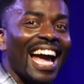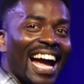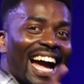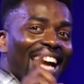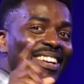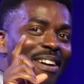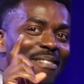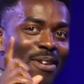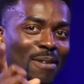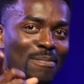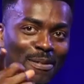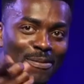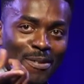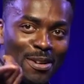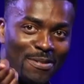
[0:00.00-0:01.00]
I know I've got
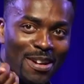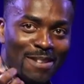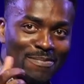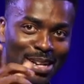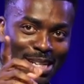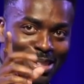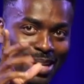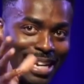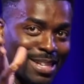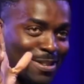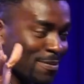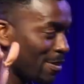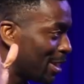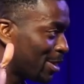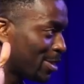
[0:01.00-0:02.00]
about 45 minutes, so I need to
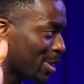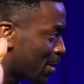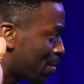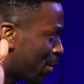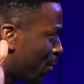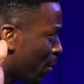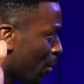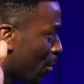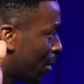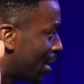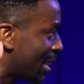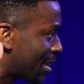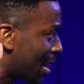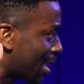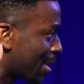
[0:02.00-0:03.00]
finish just before one.
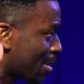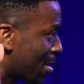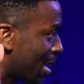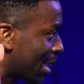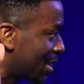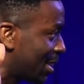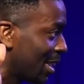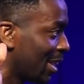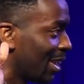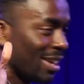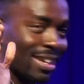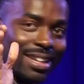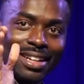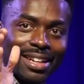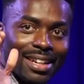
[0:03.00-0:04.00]
Is that correct?
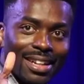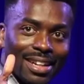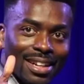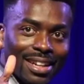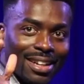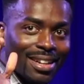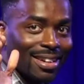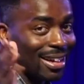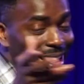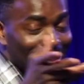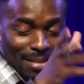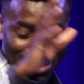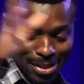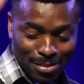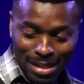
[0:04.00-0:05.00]

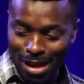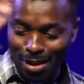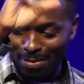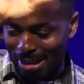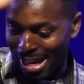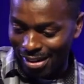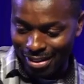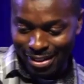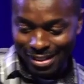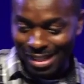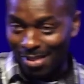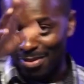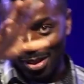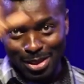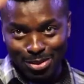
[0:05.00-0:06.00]
Anyway, someone help me out because
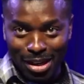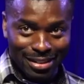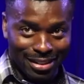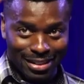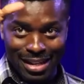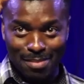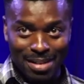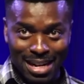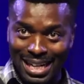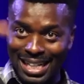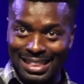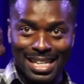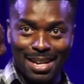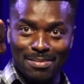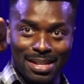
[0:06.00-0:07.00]
I've lost track of time and I
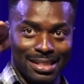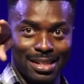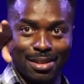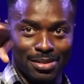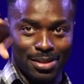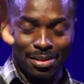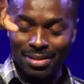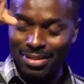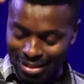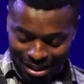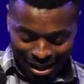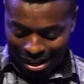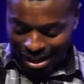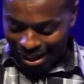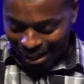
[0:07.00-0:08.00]
didn't tell myself. So,
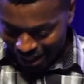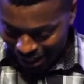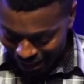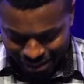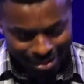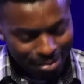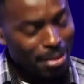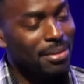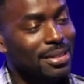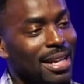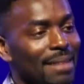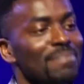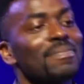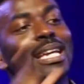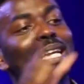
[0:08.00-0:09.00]
what was that?